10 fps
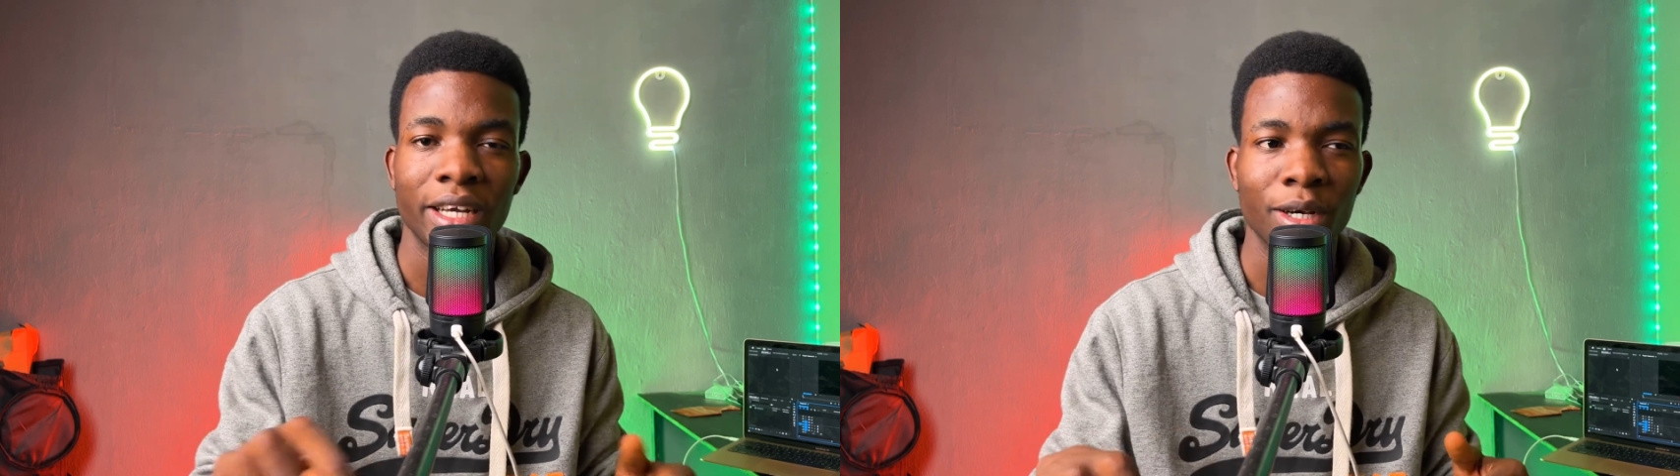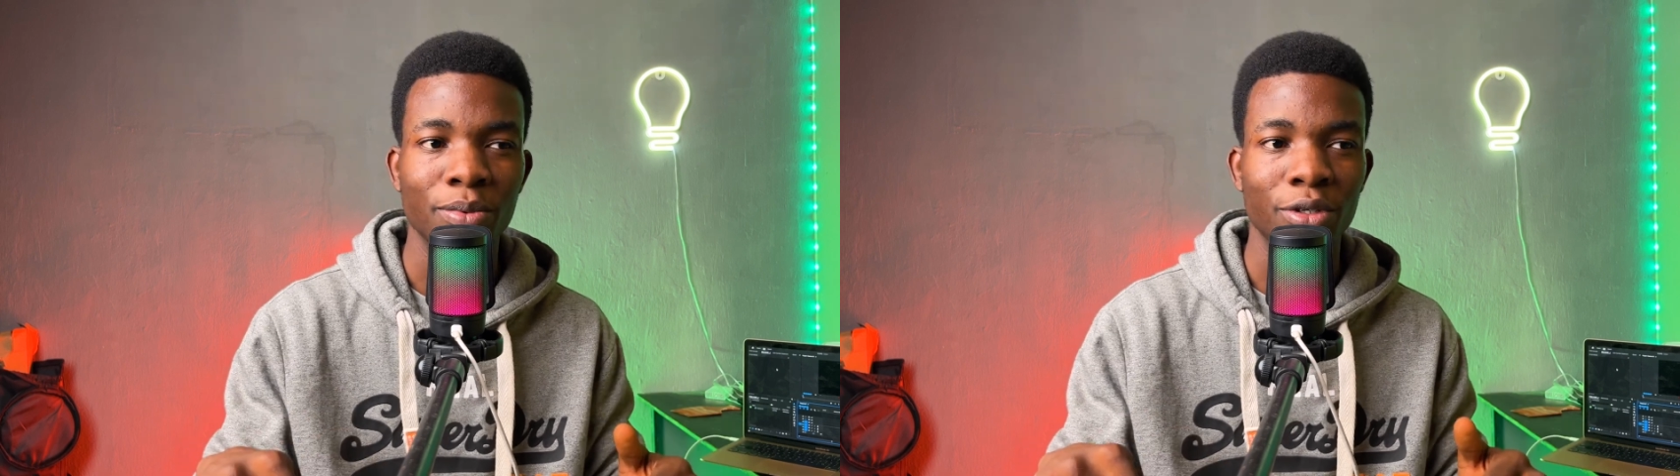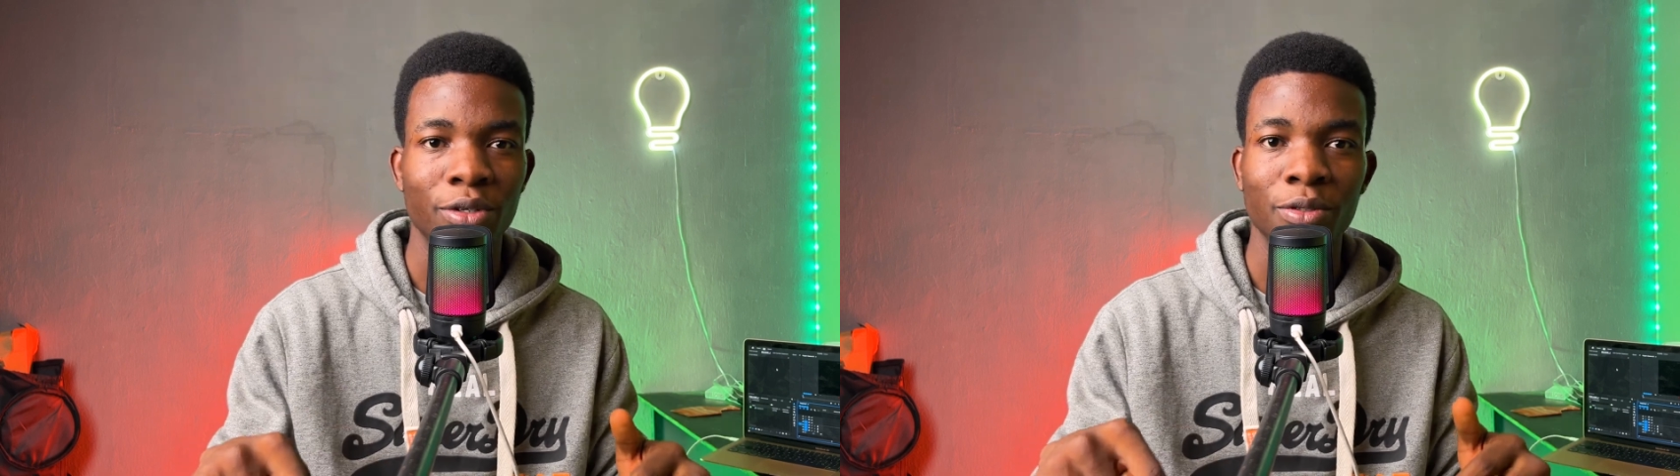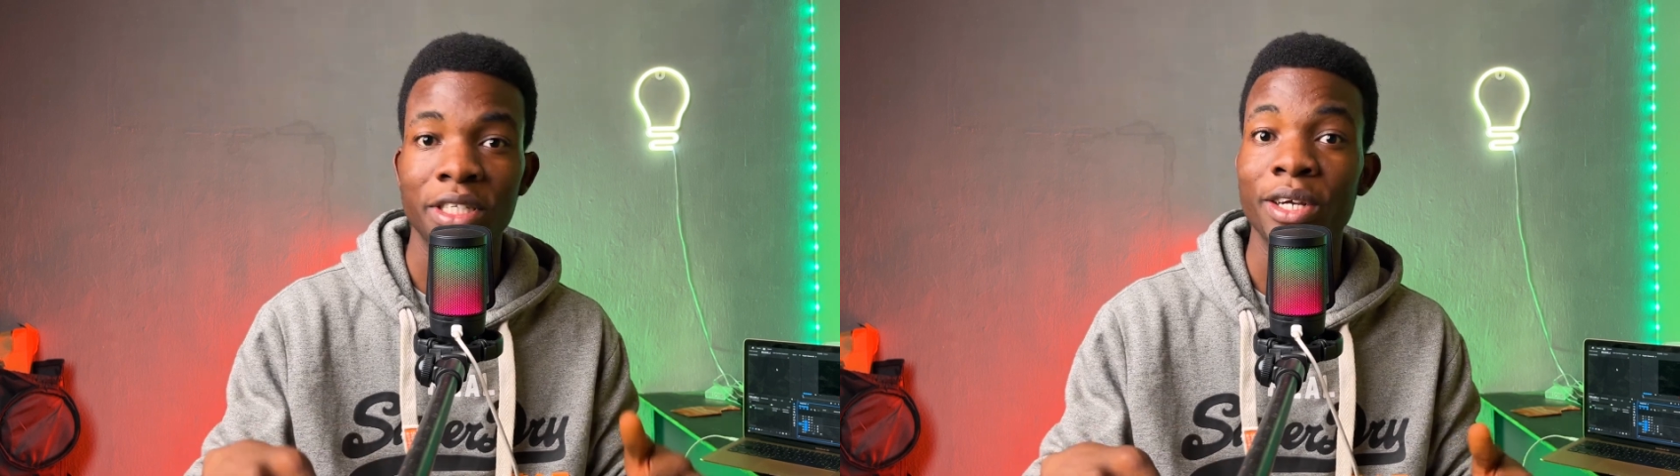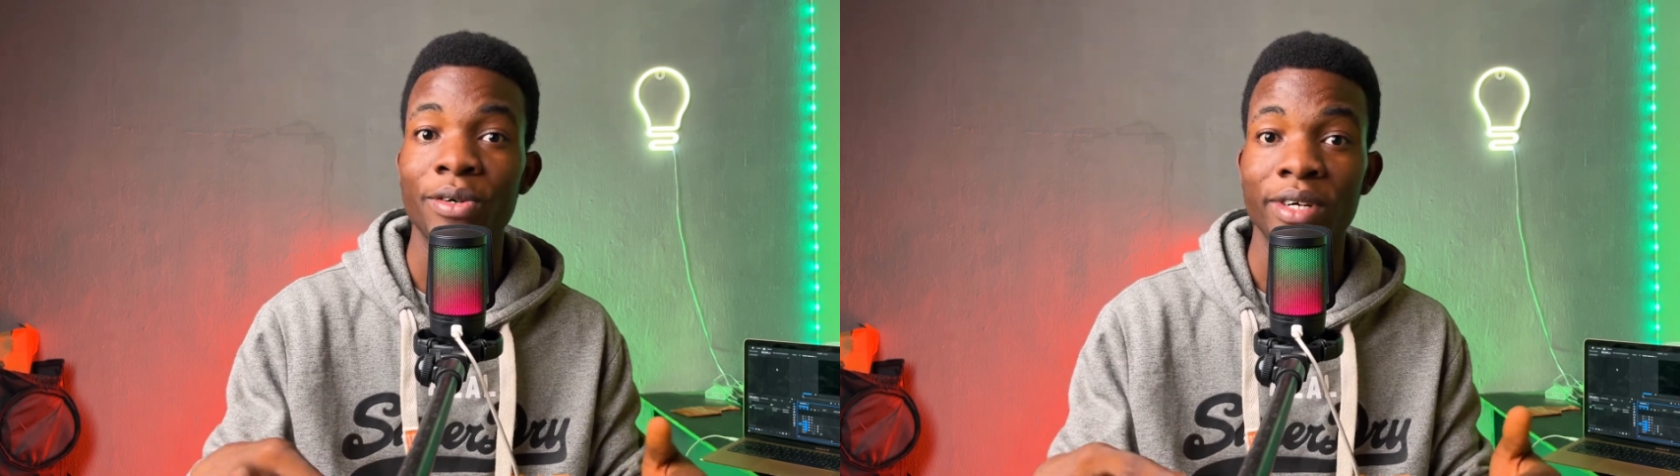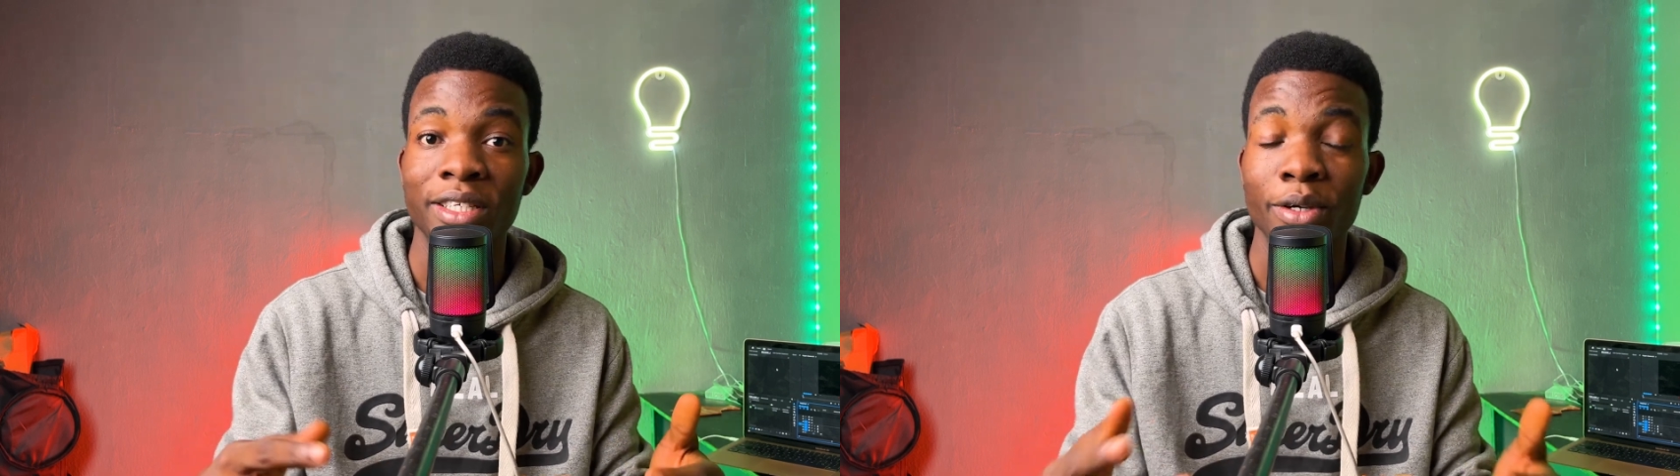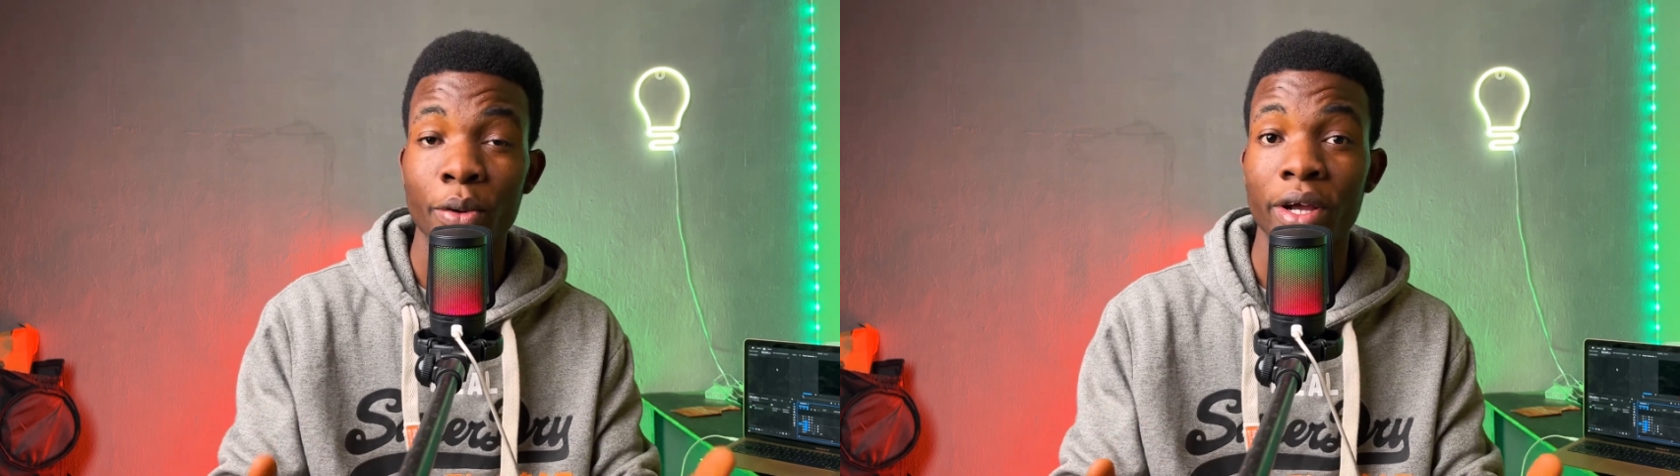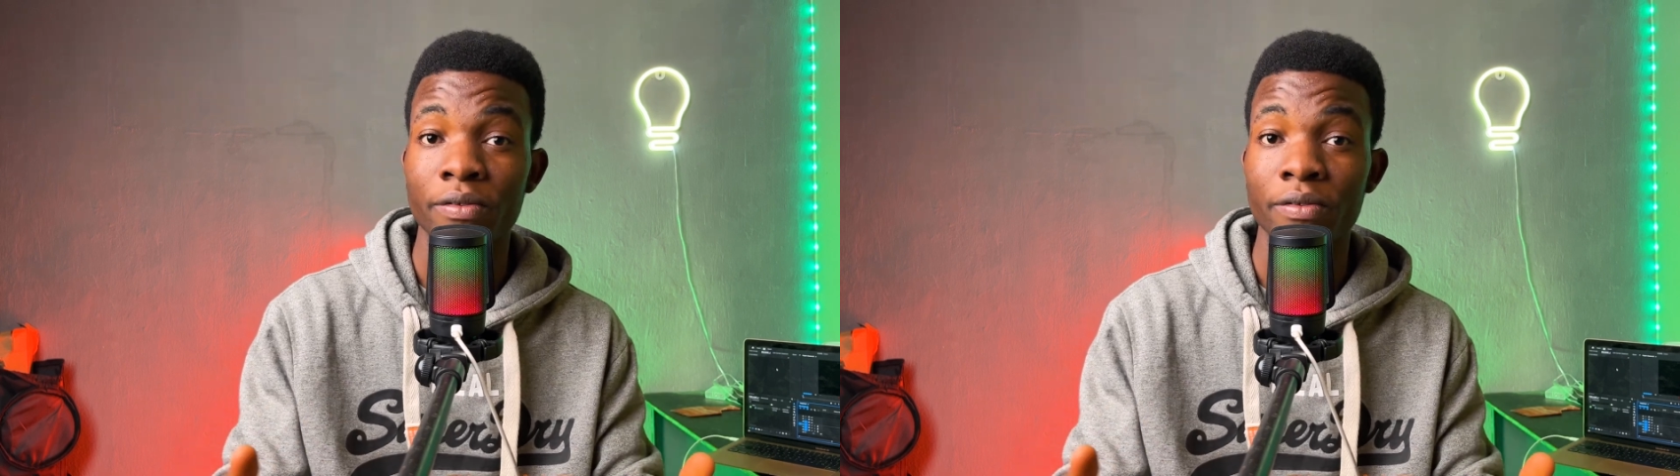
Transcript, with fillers: helps you generate quick